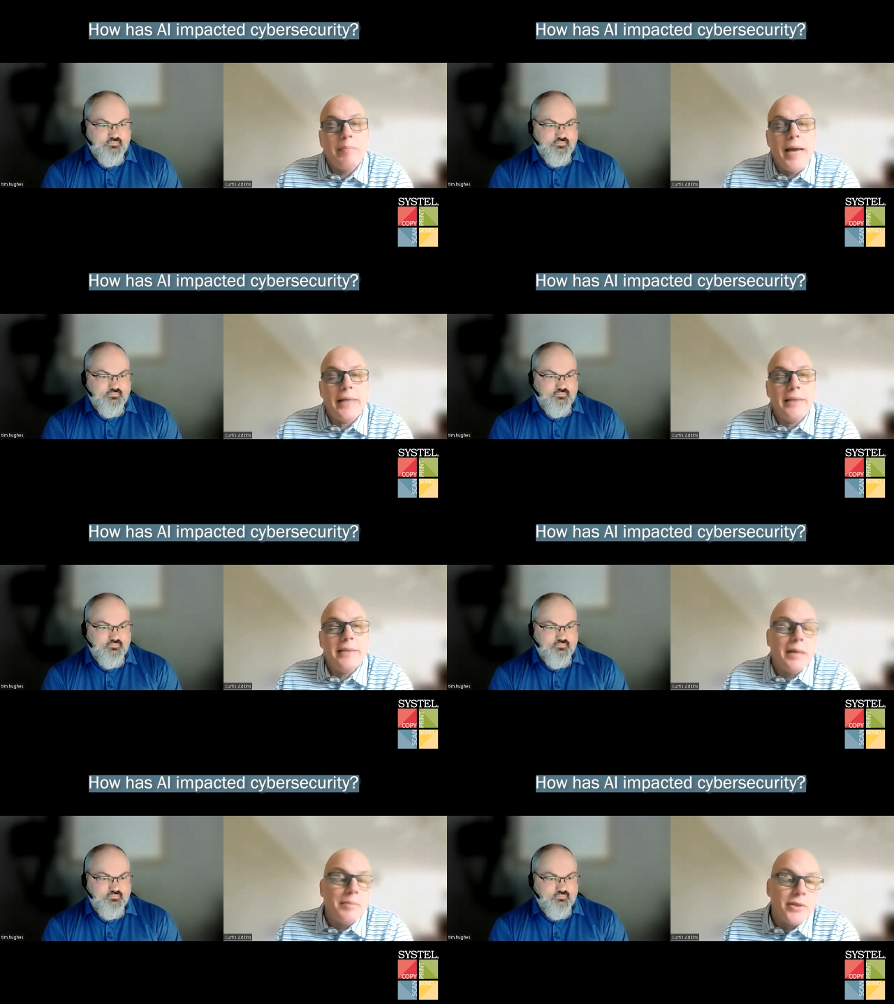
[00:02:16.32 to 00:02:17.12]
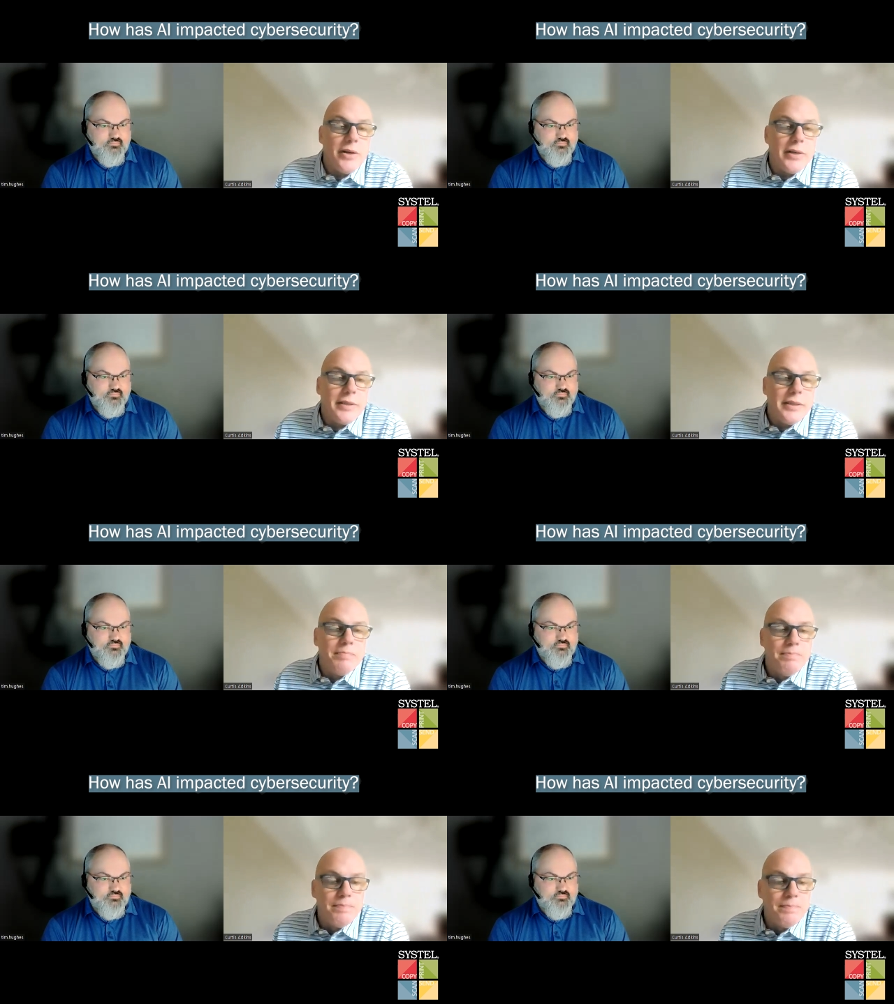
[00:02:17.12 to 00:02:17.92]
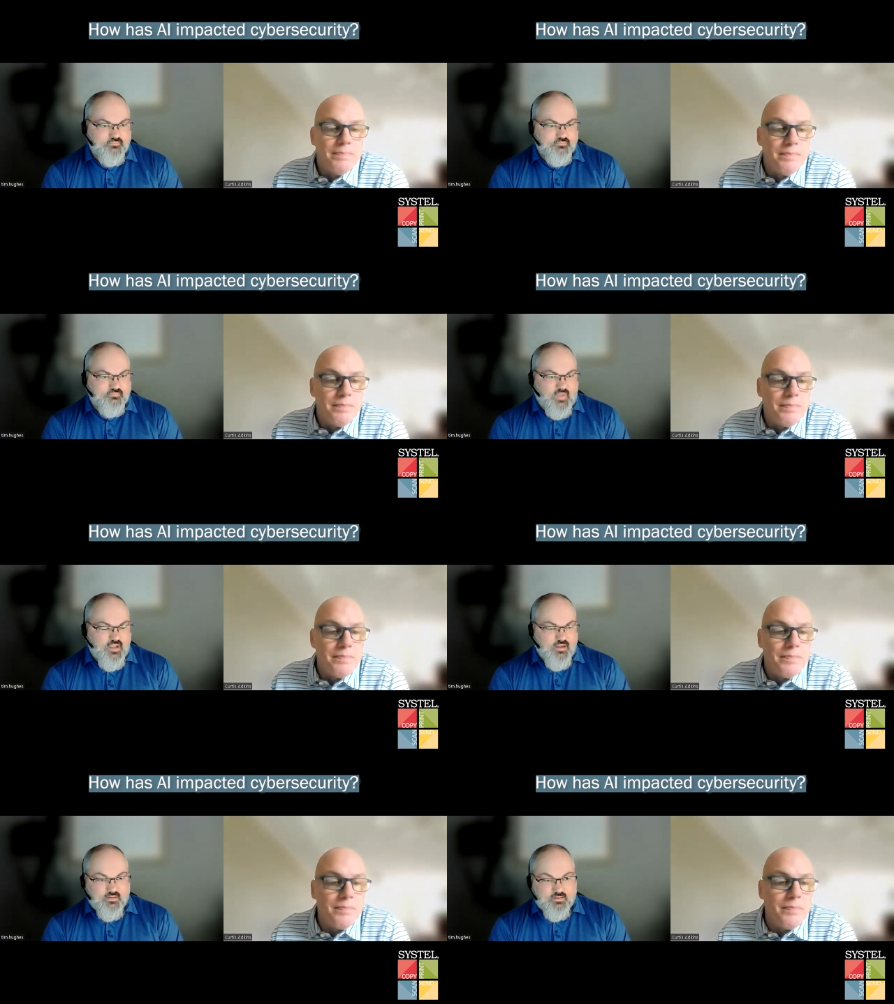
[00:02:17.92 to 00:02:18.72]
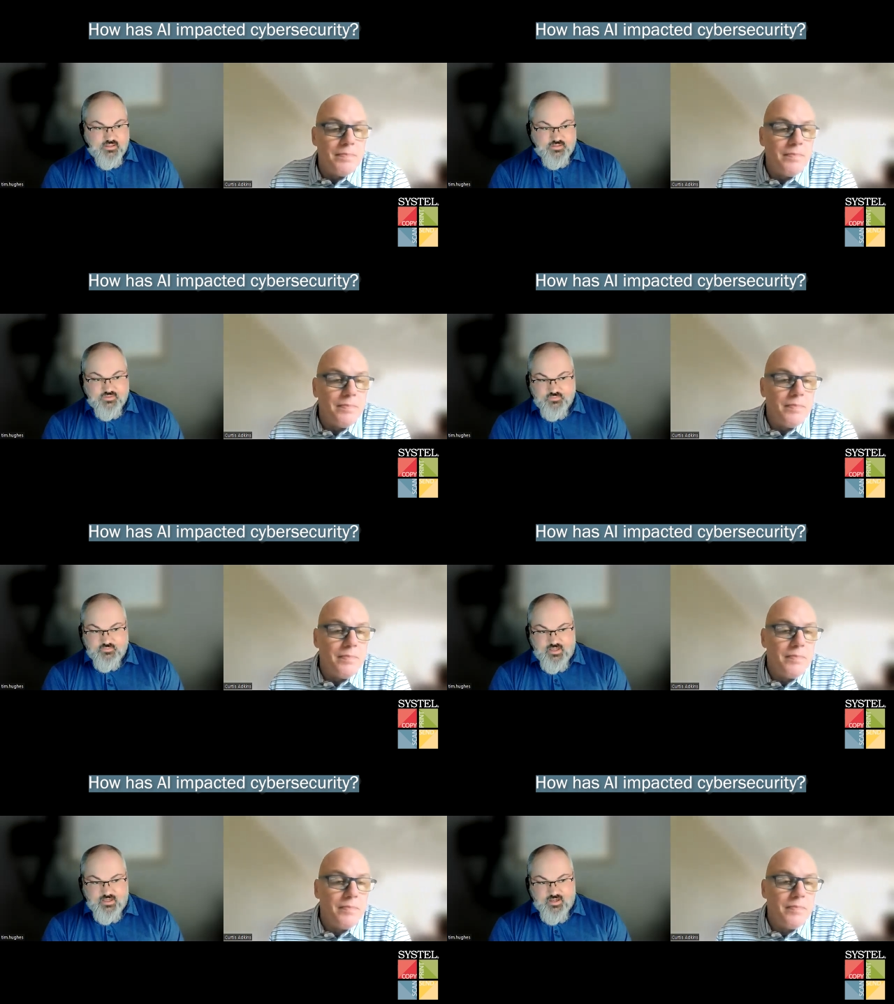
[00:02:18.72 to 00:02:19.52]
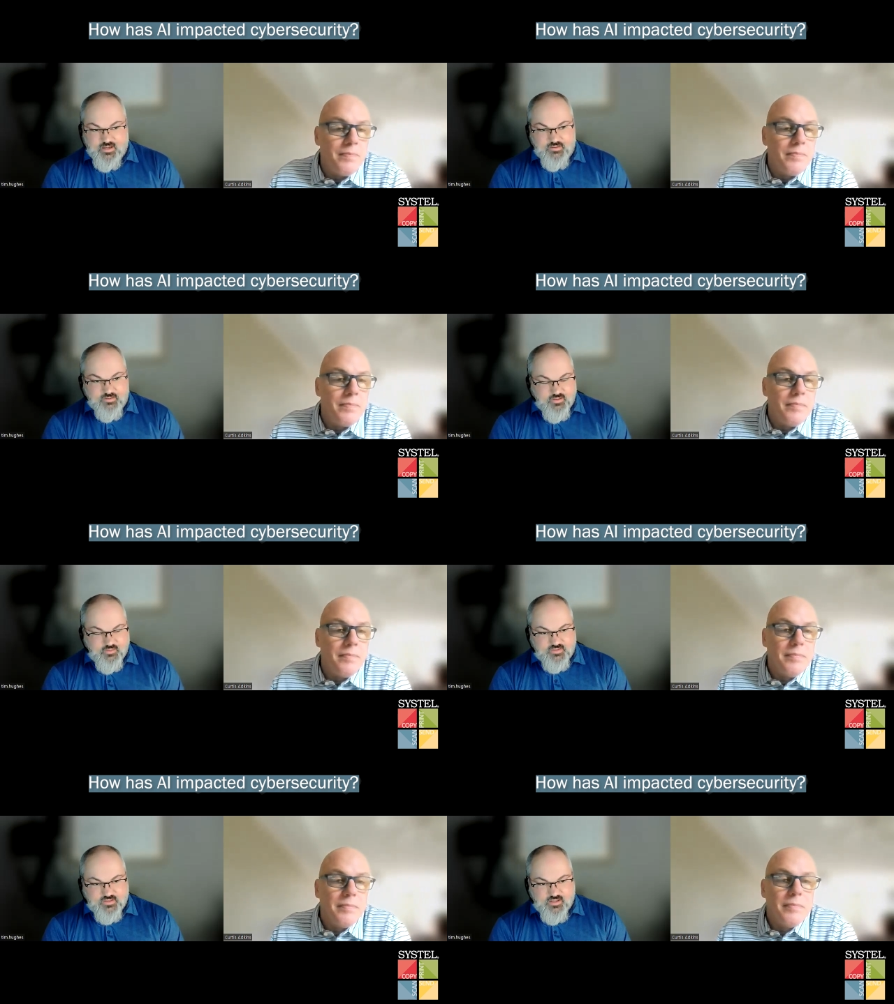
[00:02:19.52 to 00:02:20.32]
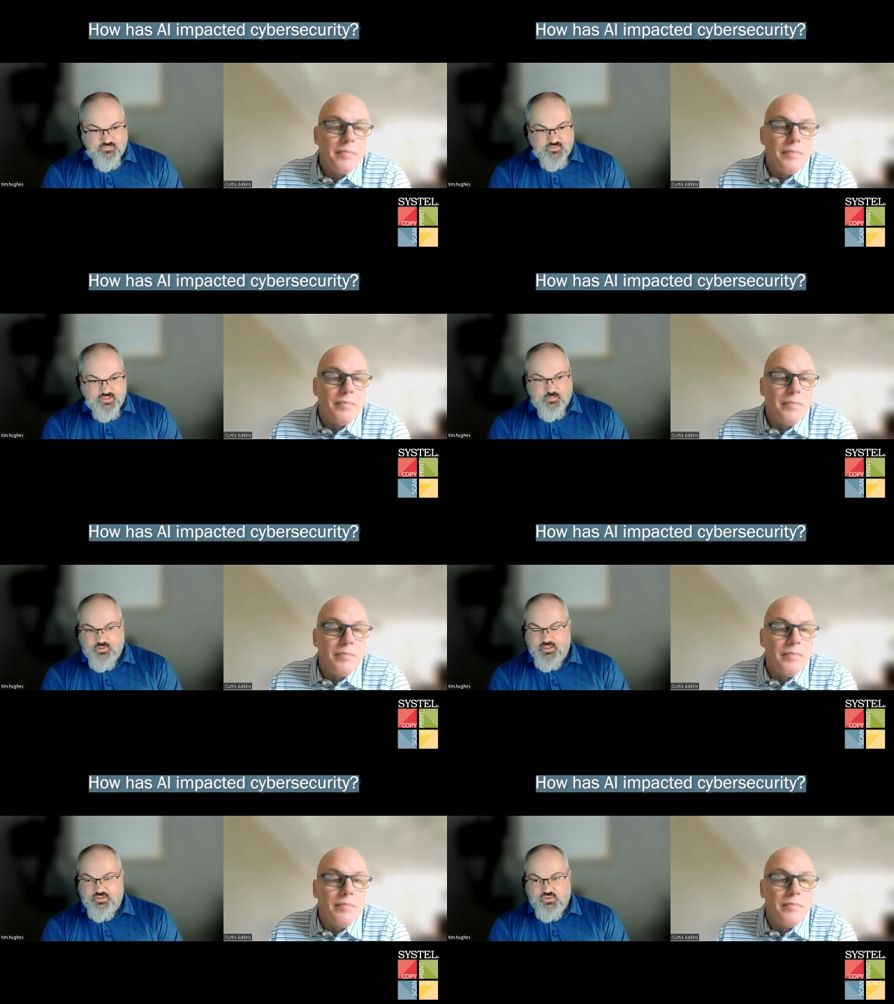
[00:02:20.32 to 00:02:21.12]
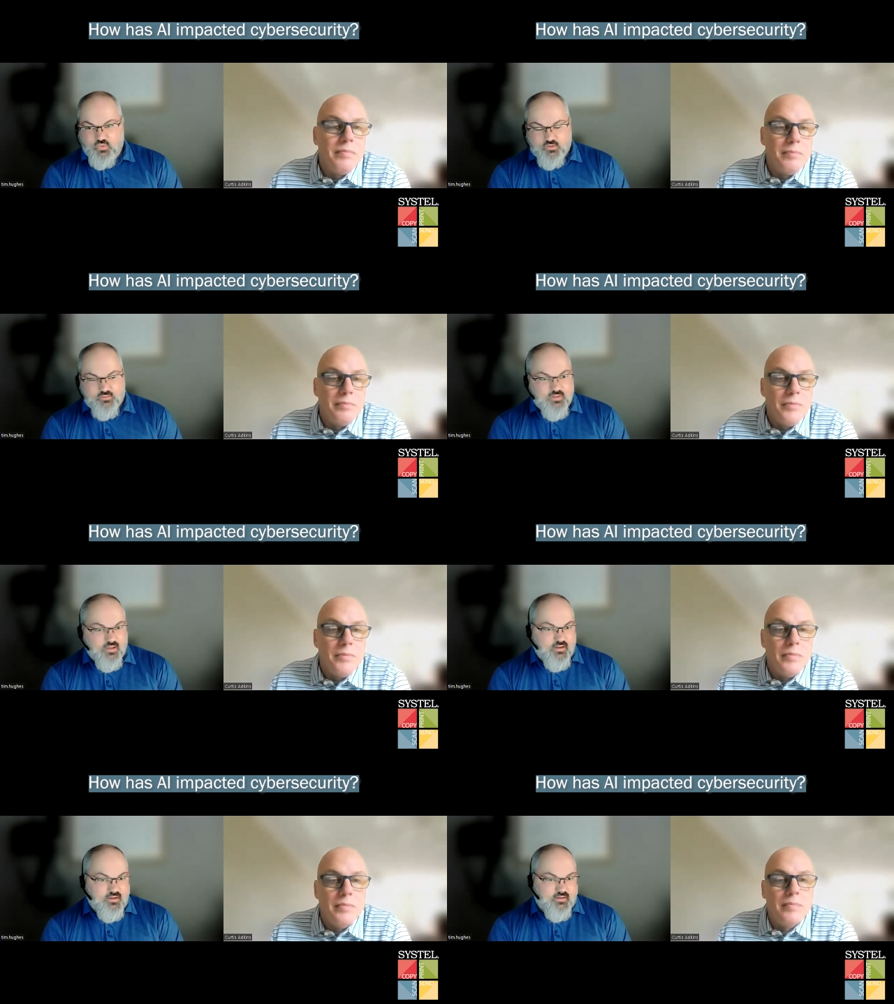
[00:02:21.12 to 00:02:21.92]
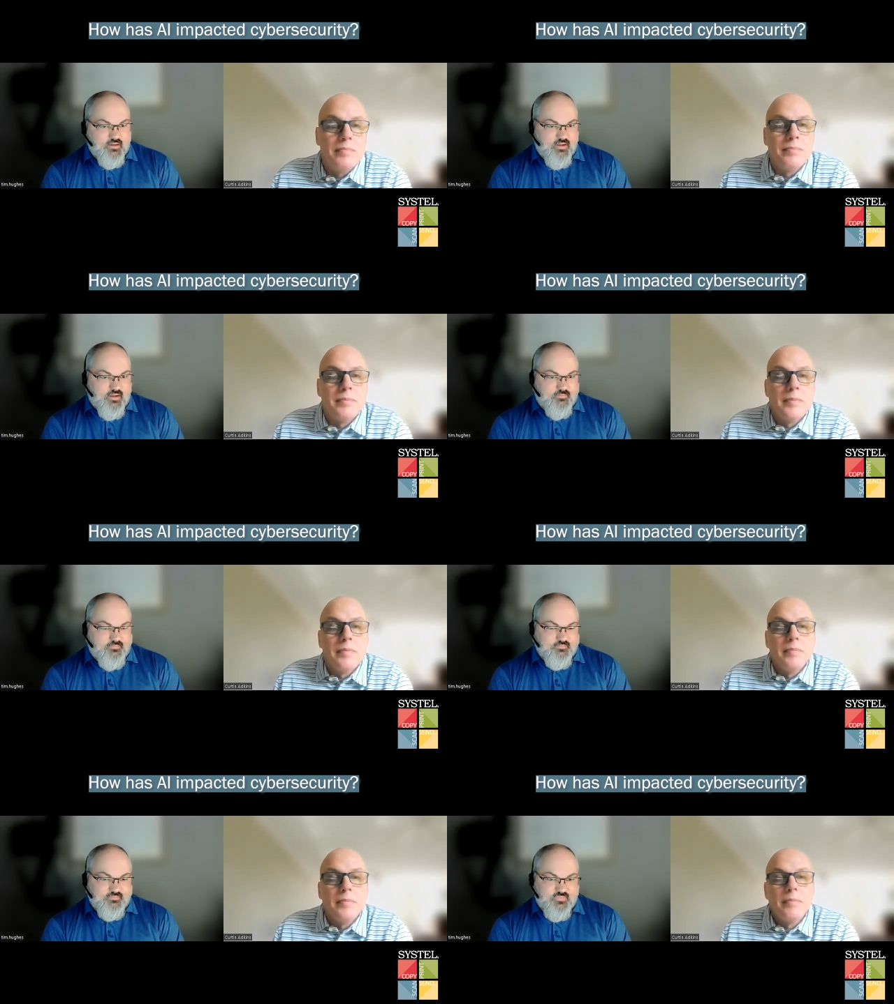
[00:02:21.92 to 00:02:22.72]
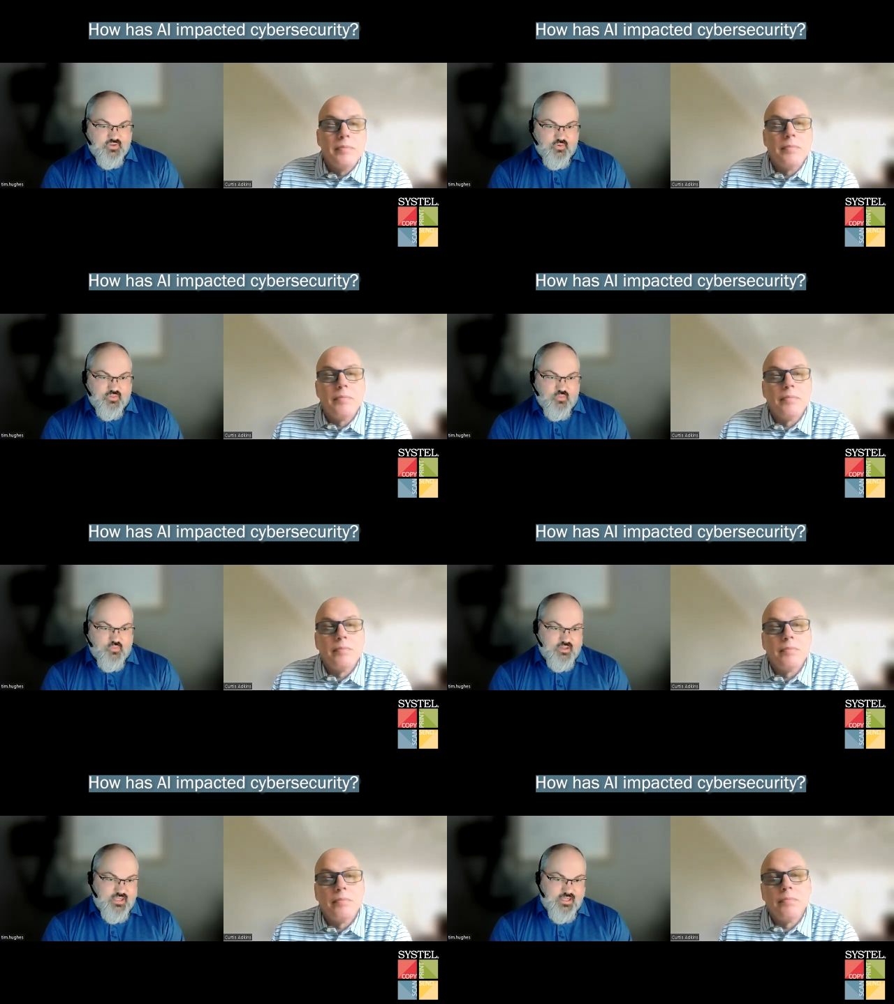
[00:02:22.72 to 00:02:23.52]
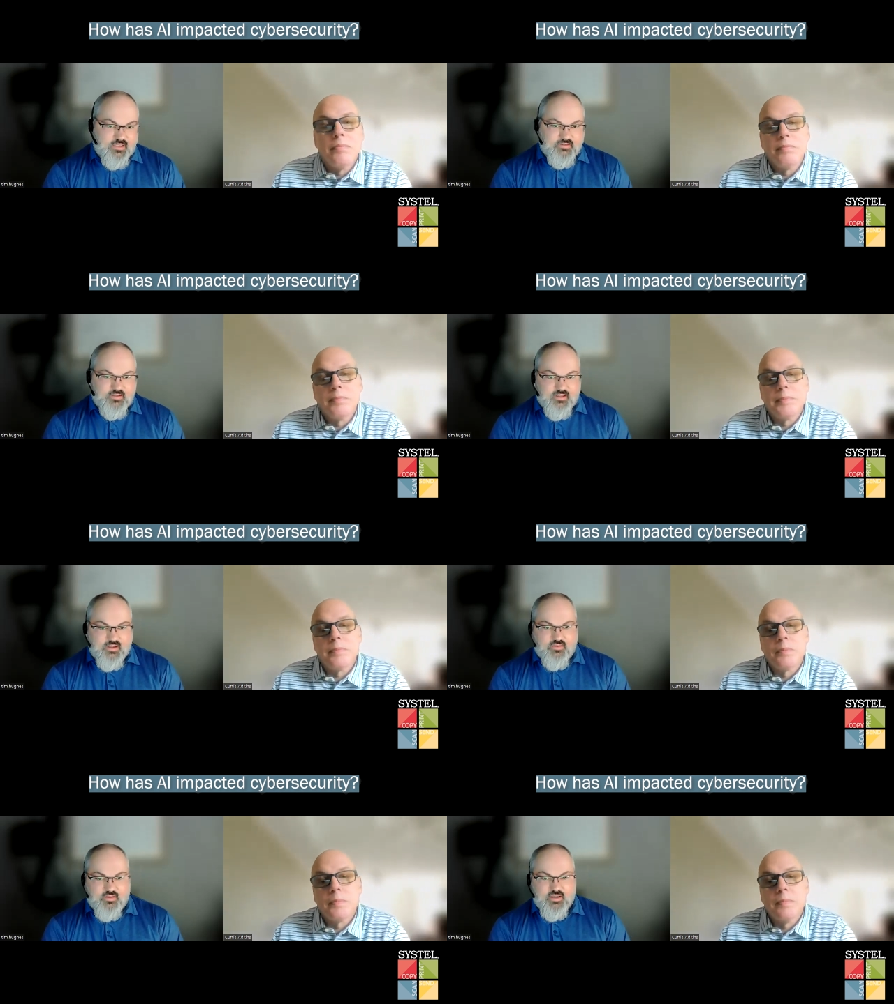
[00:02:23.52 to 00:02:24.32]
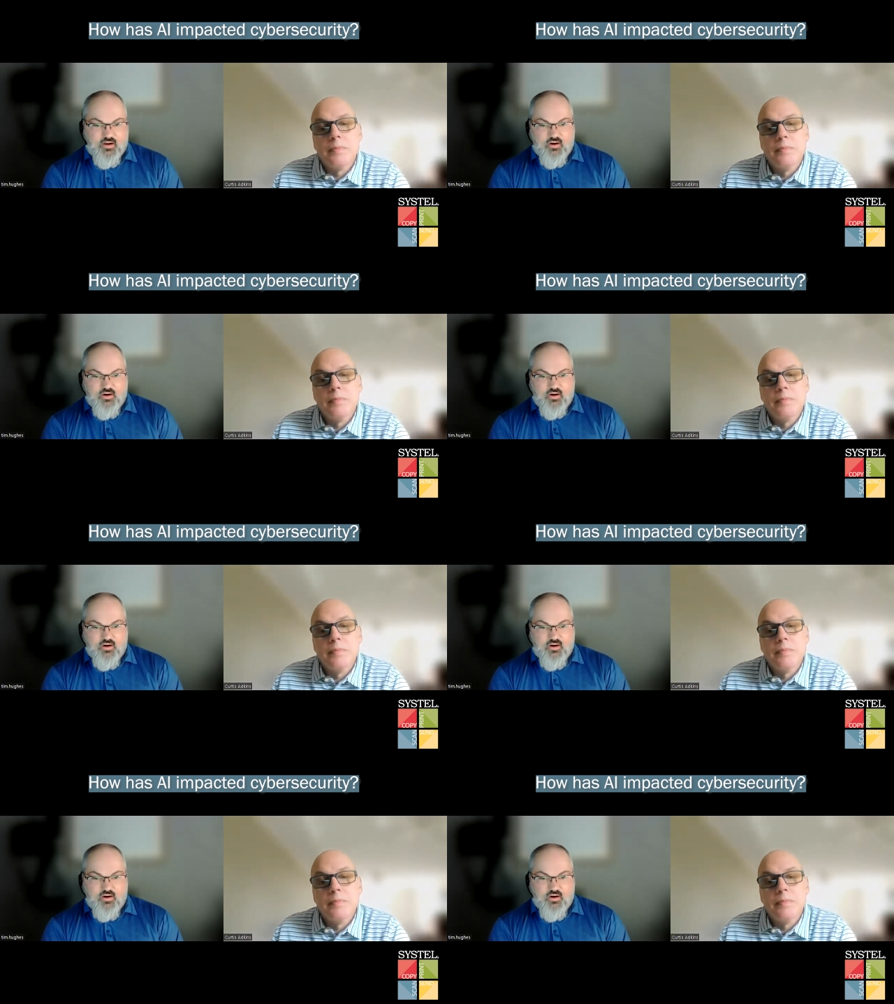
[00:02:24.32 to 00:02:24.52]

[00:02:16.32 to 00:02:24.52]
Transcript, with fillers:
Speaker 1: impacting cybersecurity, Tim?
Speaker 2: Yeah, so AI, you know, it's kind of a double edged sword. Um, so on the one hand, you know, it can